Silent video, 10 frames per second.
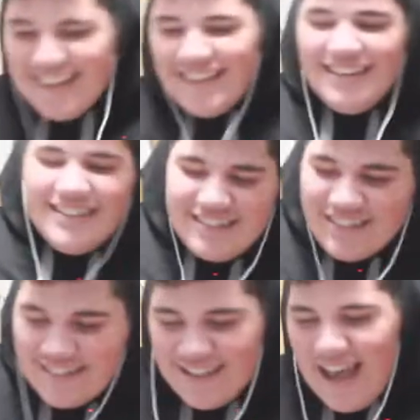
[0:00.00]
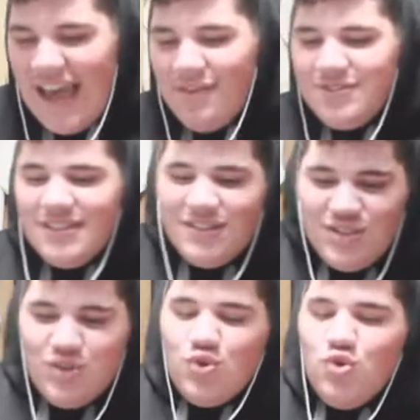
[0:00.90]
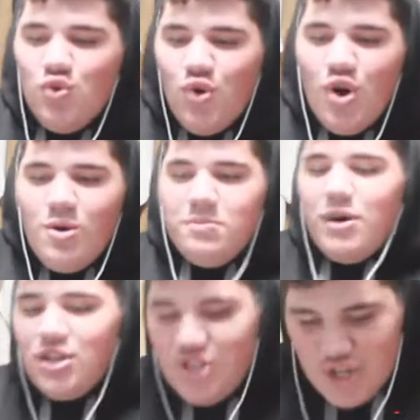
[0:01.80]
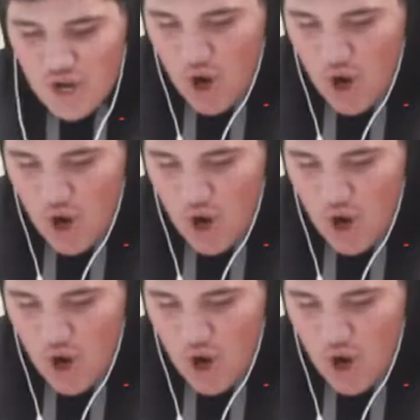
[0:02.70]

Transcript: listen, I have seen too much